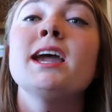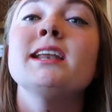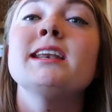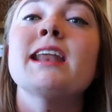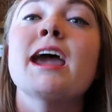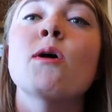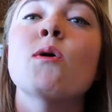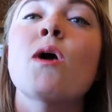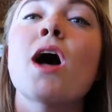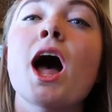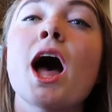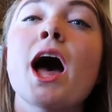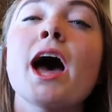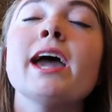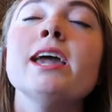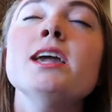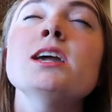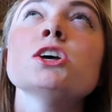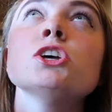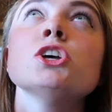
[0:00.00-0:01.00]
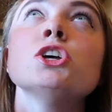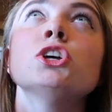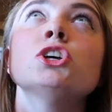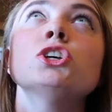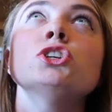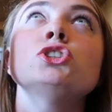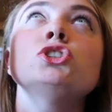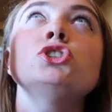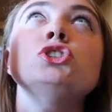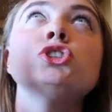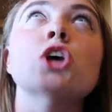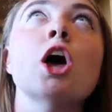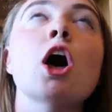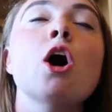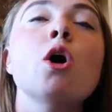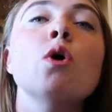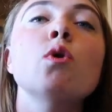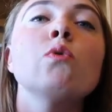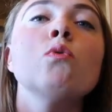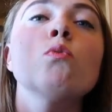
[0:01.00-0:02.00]
Now, I
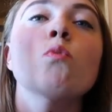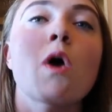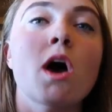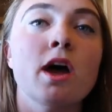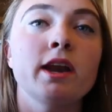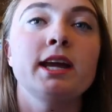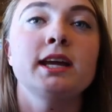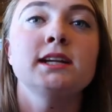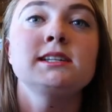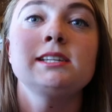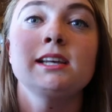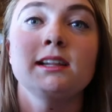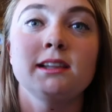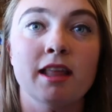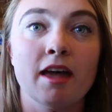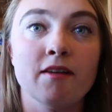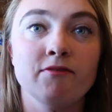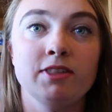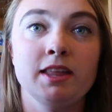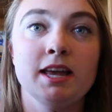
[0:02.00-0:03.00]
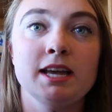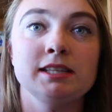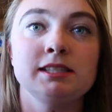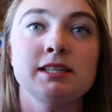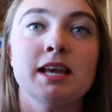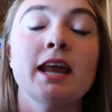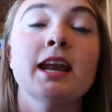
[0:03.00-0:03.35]
so wanted to love this,